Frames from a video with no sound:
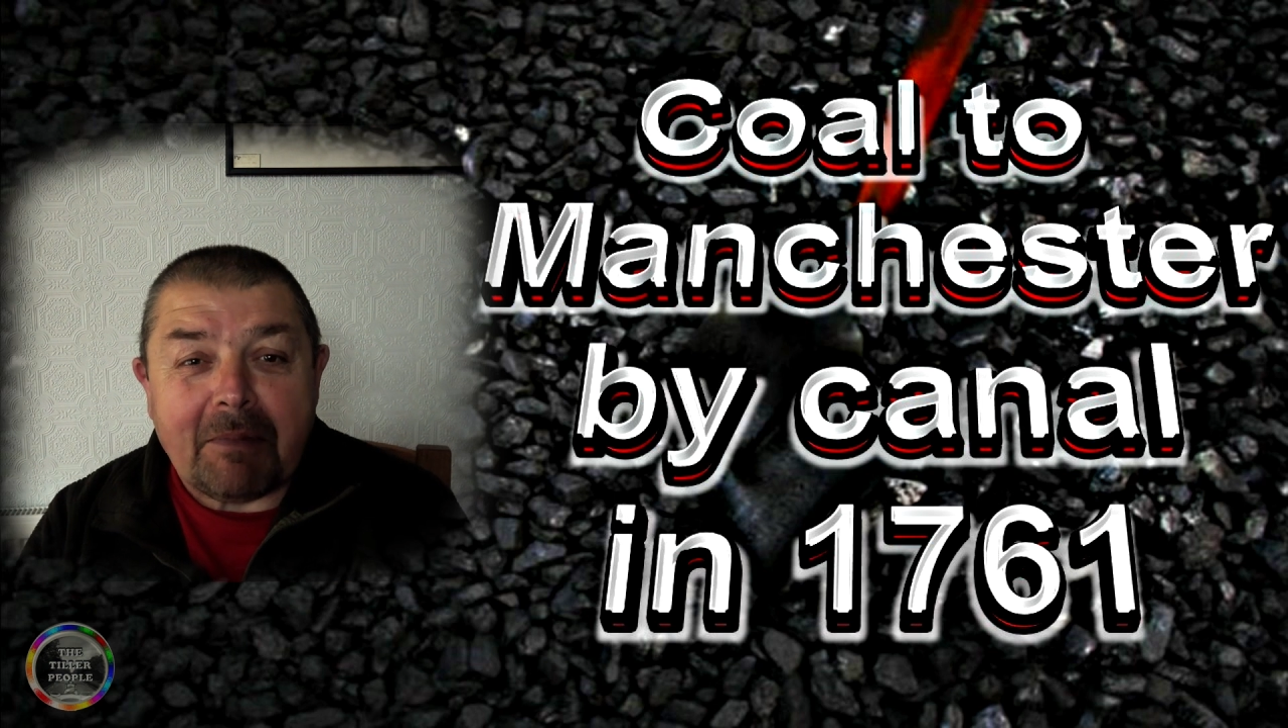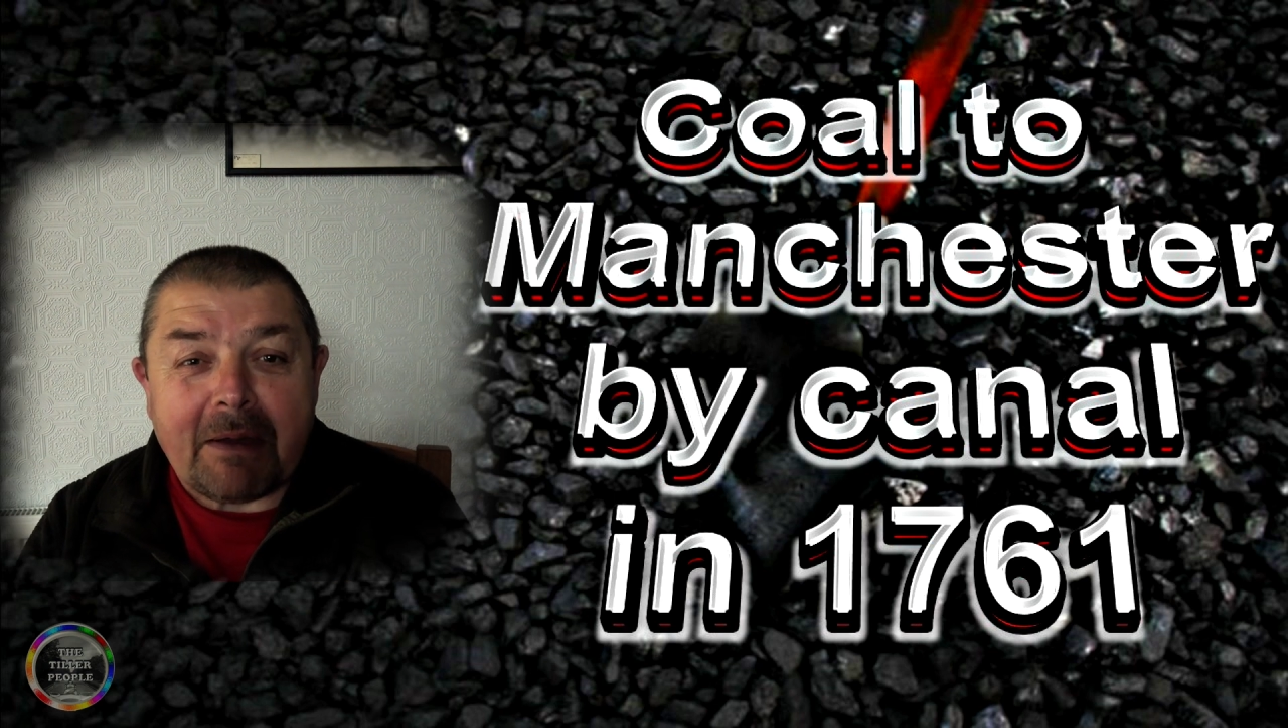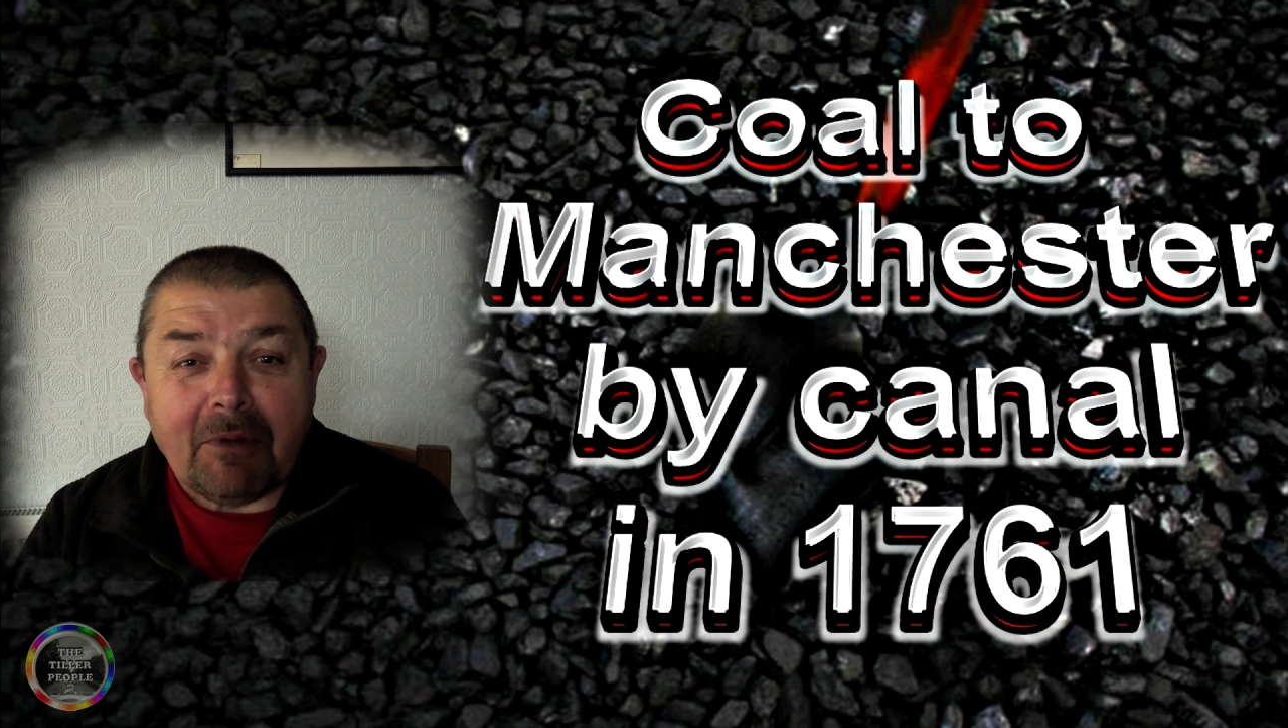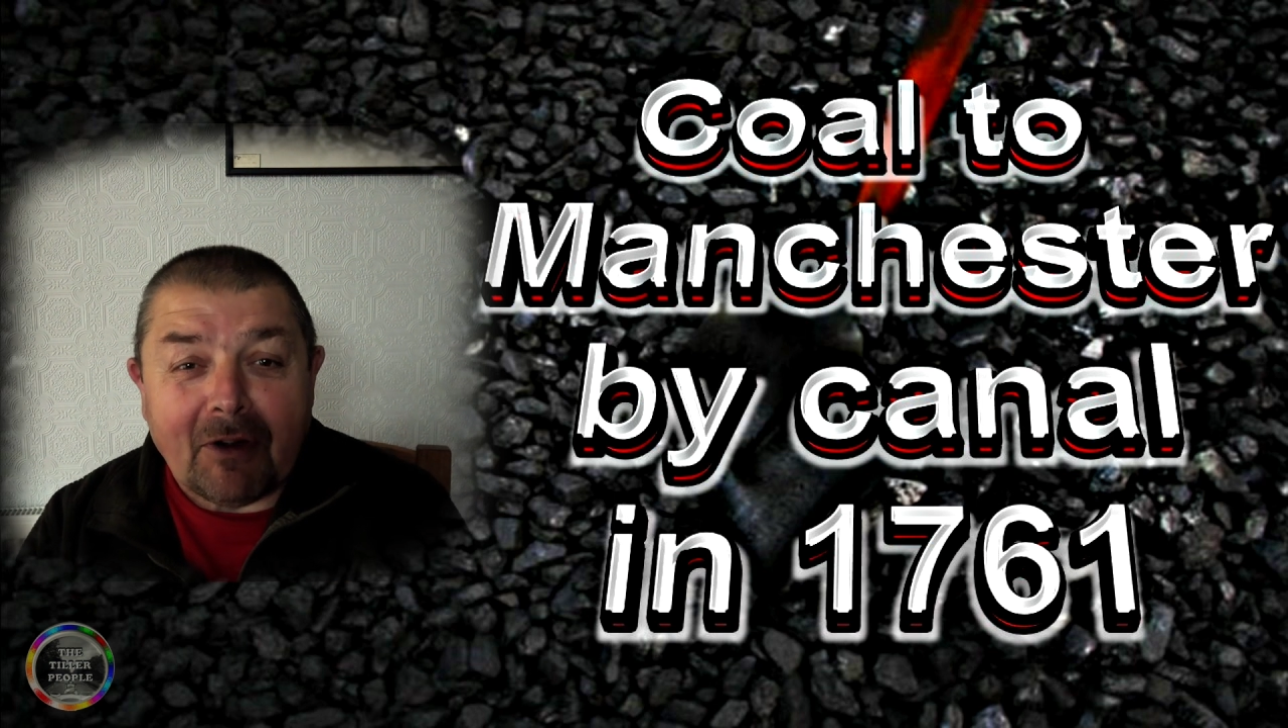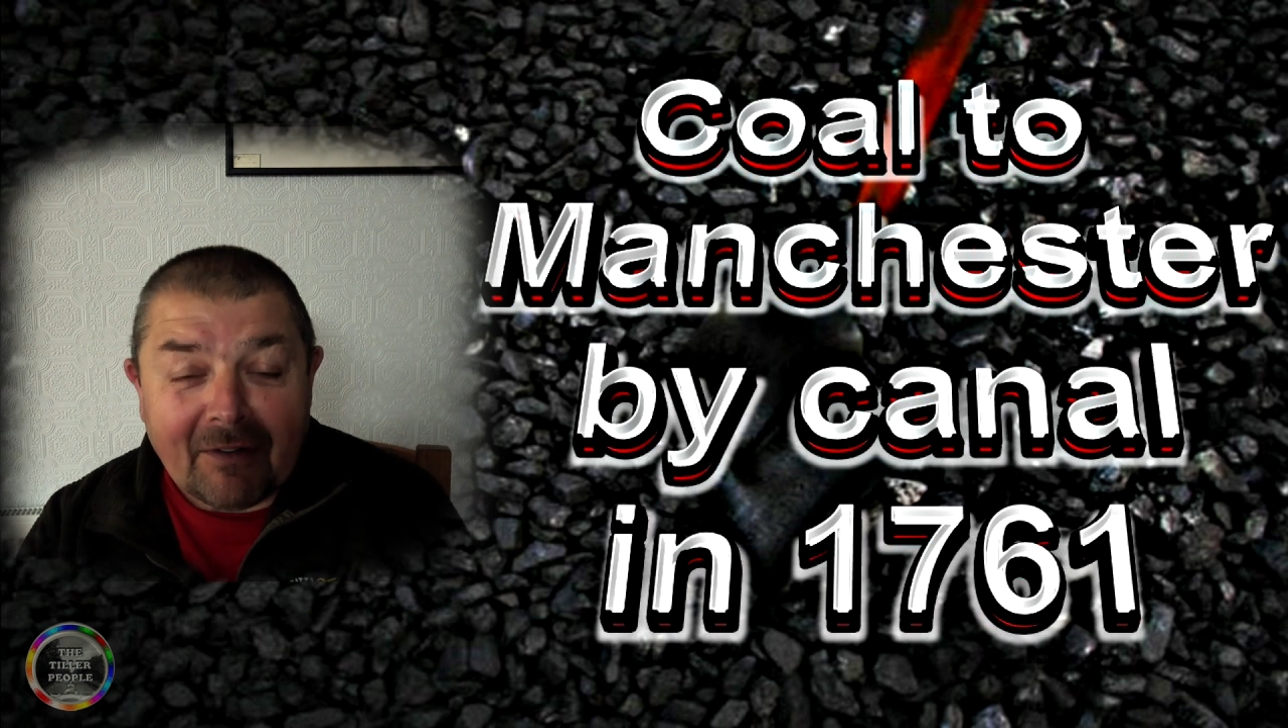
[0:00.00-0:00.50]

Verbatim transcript: bit more